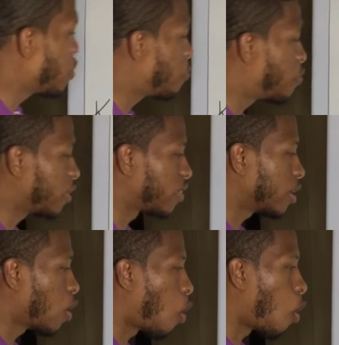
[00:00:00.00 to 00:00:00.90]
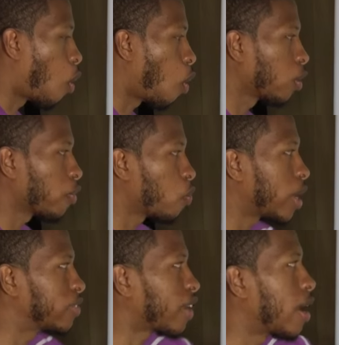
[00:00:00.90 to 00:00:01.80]
revisit all the
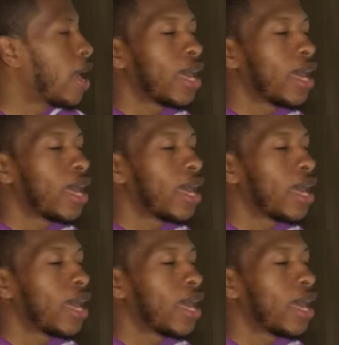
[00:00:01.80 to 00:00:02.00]
ways.